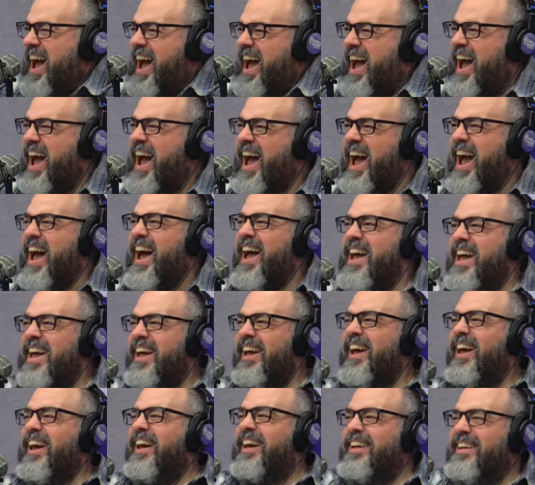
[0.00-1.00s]
There's
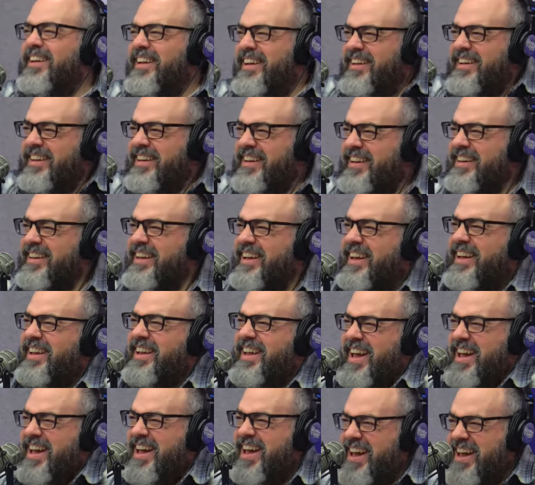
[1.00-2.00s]
absolutely
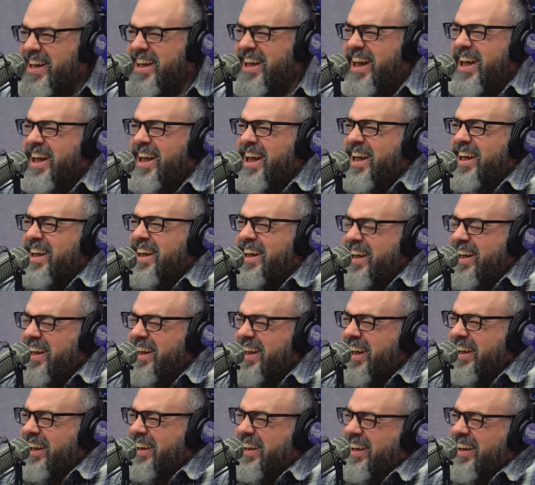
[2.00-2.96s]
nothing to this